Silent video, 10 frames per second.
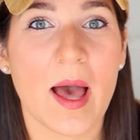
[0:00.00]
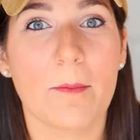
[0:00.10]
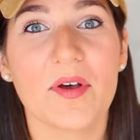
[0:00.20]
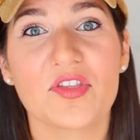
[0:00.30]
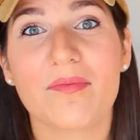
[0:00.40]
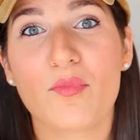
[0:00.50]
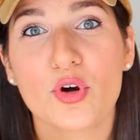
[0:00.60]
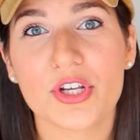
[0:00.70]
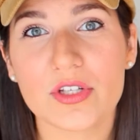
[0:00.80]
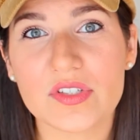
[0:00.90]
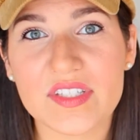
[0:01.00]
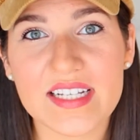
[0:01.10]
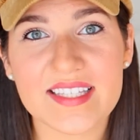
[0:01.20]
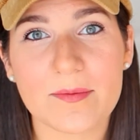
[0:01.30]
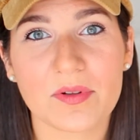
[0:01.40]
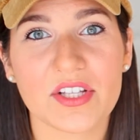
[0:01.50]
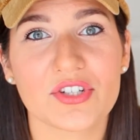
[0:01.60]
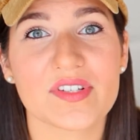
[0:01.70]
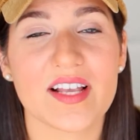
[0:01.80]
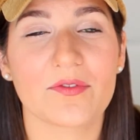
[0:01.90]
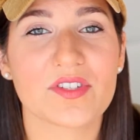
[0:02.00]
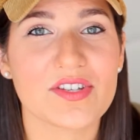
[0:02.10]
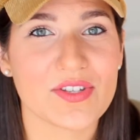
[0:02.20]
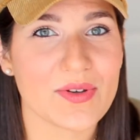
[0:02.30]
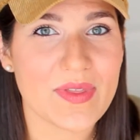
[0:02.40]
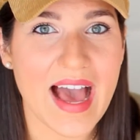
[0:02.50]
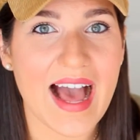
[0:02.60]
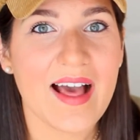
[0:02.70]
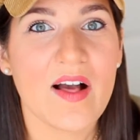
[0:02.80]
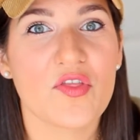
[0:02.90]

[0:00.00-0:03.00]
but the more you discipline yourself to do that,